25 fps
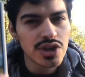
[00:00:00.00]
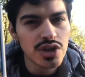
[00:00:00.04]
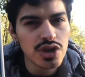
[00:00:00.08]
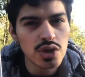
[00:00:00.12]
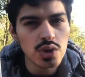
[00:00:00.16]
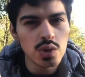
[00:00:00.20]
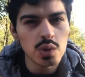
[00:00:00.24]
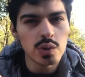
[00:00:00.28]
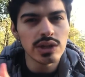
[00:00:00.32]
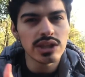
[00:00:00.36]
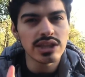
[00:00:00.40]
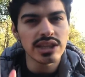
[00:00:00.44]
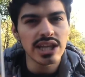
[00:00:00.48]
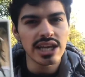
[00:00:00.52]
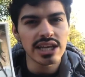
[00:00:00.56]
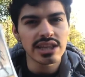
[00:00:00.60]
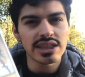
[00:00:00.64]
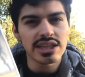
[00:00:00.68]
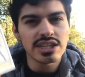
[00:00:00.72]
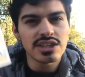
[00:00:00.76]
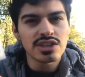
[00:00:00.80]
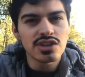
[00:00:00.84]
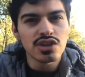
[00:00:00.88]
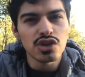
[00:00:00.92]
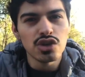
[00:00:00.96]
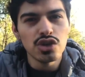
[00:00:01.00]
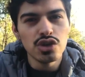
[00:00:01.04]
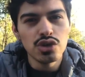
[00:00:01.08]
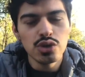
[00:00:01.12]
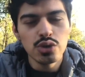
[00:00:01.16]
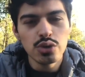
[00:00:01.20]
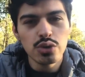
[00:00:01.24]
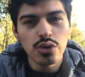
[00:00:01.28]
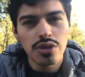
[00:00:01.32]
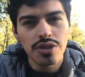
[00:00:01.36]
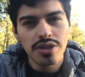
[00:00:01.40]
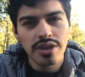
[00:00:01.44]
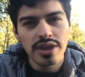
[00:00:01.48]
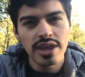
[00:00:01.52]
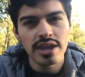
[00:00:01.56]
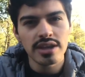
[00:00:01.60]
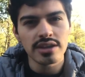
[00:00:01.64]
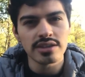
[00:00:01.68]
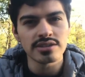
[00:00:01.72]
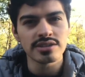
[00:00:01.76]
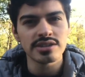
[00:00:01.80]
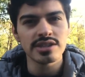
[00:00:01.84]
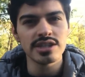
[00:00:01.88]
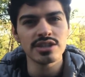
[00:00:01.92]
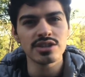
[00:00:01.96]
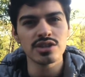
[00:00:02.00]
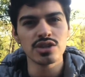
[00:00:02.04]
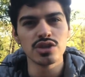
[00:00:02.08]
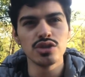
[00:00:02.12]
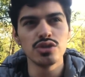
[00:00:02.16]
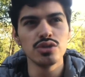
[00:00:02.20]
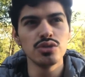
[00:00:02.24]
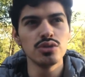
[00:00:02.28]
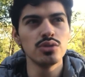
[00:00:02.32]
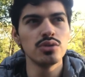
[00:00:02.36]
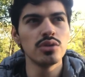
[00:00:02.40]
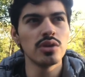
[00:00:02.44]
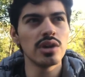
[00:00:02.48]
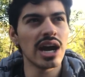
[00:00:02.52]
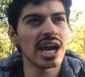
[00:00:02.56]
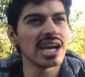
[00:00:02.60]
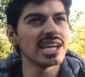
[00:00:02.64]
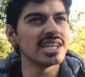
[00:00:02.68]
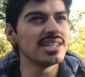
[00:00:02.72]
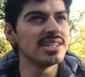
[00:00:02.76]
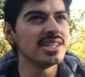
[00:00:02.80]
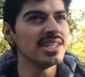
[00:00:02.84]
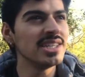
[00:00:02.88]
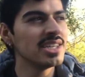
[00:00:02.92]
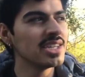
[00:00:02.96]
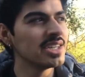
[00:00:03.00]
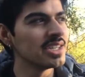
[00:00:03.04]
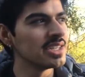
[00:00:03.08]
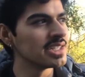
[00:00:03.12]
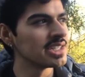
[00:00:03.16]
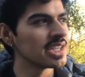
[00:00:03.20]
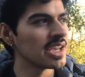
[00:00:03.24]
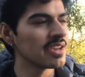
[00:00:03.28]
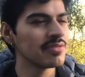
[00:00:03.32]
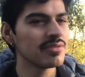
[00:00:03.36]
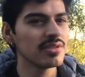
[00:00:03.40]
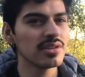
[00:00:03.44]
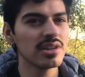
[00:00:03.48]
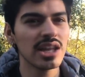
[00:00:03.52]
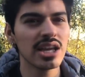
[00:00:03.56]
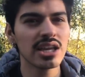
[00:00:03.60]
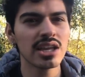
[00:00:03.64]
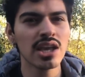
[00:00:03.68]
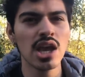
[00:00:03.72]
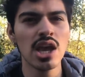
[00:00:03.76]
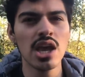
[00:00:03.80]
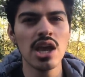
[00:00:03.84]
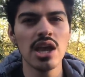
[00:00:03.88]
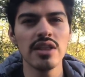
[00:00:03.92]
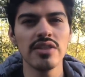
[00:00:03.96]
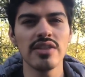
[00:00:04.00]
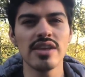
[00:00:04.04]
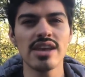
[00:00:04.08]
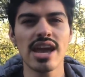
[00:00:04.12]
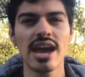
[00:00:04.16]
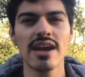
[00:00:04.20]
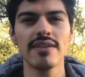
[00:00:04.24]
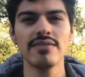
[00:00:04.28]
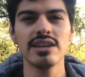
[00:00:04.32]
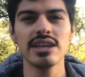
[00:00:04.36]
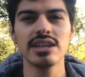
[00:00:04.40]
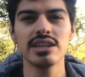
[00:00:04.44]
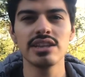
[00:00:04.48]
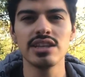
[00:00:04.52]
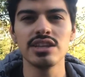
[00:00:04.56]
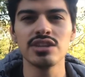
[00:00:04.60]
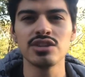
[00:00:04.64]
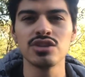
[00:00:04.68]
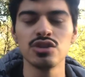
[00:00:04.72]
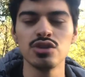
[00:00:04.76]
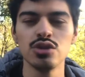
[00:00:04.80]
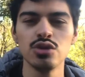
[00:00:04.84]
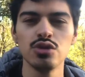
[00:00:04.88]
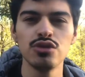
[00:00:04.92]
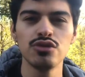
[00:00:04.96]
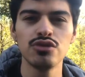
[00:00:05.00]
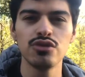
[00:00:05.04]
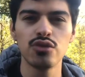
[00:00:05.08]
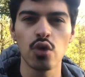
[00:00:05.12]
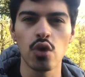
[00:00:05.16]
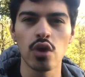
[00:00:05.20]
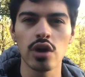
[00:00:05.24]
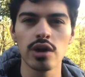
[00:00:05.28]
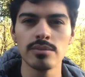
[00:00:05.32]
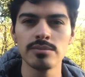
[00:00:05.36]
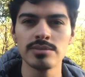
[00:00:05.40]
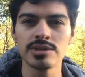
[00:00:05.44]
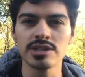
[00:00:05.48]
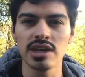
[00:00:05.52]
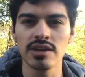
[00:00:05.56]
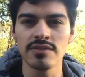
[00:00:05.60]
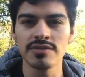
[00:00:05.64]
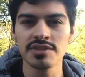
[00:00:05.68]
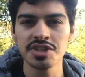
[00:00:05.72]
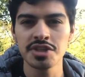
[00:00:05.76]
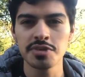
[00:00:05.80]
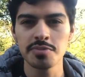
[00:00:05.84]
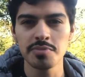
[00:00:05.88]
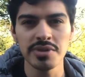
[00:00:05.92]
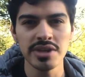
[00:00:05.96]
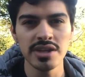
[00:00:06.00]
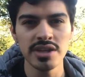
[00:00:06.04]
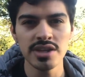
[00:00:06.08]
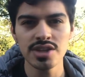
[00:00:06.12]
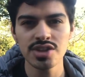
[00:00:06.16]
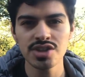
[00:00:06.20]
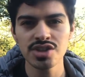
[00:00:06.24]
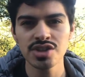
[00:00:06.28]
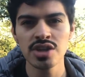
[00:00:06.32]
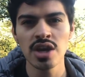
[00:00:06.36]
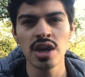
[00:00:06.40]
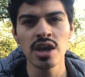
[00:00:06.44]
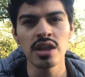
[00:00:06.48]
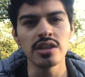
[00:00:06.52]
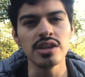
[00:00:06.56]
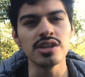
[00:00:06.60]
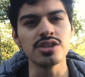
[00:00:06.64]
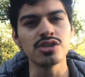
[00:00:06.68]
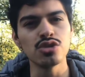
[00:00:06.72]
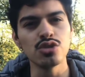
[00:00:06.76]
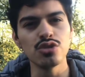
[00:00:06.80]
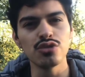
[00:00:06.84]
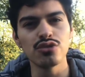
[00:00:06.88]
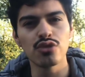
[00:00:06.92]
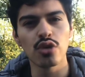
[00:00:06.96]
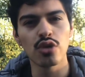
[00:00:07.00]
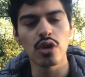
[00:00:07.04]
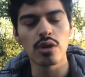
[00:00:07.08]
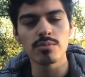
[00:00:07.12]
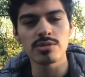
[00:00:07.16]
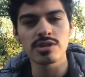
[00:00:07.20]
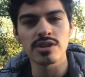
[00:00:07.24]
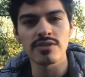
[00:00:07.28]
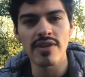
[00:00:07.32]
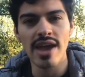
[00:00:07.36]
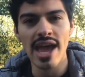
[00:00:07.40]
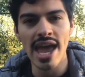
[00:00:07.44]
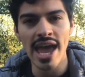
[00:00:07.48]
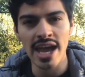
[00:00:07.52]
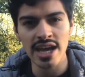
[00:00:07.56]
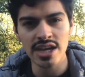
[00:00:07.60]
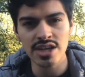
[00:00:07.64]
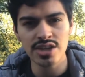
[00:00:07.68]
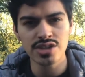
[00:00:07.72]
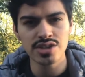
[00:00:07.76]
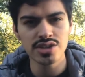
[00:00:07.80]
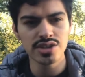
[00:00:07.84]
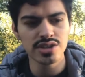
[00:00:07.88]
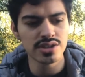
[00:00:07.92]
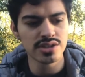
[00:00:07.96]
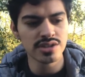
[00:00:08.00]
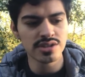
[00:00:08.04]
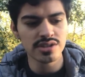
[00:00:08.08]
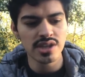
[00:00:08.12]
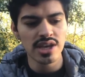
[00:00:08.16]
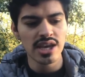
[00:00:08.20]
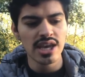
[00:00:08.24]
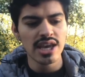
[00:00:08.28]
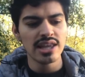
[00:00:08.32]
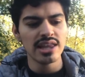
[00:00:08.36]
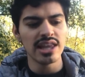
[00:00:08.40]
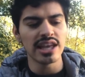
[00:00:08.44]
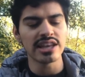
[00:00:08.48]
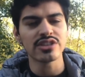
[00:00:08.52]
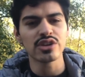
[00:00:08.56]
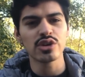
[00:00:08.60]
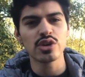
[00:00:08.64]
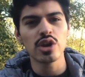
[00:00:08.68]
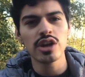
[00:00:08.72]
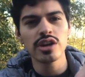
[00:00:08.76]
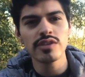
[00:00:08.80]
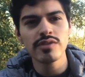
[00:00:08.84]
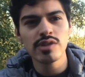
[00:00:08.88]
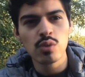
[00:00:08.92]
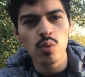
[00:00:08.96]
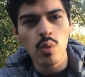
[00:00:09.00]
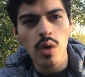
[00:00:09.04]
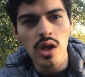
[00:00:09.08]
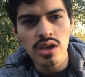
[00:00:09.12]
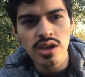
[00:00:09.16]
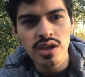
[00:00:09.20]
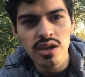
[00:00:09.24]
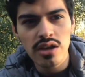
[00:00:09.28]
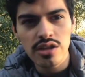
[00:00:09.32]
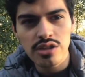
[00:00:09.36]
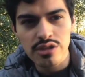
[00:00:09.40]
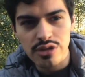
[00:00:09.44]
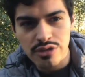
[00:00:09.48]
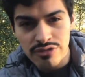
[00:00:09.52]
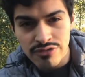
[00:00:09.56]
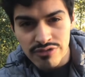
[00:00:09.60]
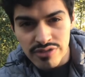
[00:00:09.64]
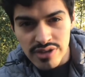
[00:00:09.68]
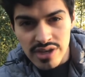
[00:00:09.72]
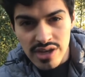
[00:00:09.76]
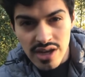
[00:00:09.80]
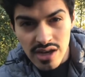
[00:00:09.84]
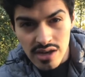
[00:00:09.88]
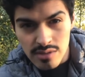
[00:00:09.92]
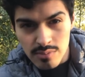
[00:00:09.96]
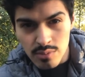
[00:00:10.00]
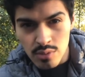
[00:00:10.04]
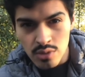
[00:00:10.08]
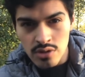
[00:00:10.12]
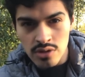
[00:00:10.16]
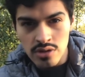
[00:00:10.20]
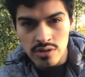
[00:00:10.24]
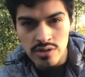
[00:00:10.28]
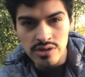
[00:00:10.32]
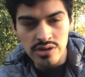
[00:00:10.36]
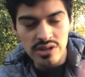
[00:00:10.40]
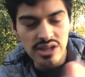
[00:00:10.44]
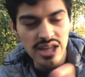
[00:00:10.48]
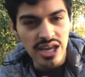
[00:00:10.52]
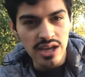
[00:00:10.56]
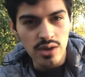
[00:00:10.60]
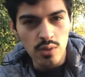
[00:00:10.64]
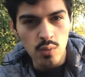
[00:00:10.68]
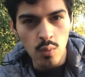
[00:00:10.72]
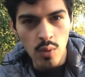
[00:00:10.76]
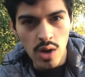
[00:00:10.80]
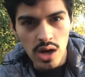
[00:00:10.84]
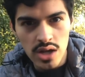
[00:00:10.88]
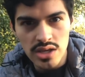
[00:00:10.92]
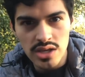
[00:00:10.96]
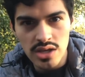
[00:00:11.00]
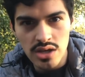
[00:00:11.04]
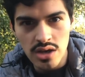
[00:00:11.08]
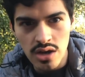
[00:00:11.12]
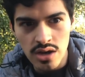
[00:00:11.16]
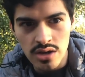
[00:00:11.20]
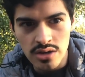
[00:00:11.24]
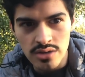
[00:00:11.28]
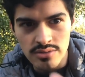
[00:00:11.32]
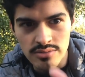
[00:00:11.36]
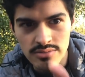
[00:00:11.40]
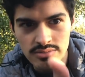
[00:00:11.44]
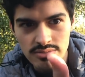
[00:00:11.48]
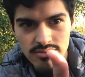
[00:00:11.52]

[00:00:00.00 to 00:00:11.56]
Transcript: you with like these new things, these new ideas. I feel like they have like these new forms of speech, these new forms of actions. Like they're not even walking on their feet anymore. They're like walking on